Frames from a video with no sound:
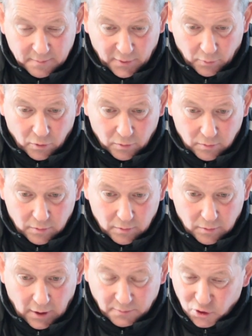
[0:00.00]
but
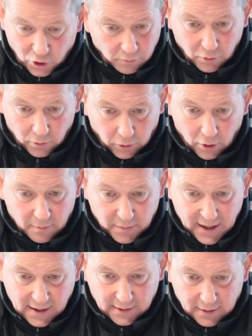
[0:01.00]
I'm sure we'll claw it
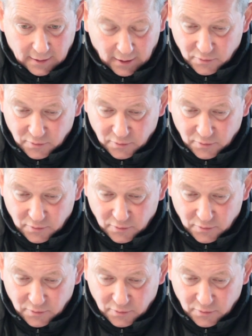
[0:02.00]
back.